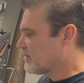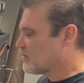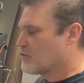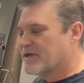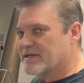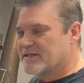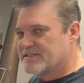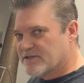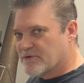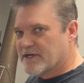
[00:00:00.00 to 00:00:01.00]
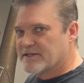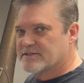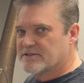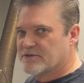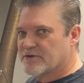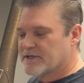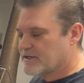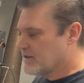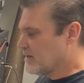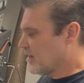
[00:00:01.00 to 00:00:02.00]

Quick and easy way to do it.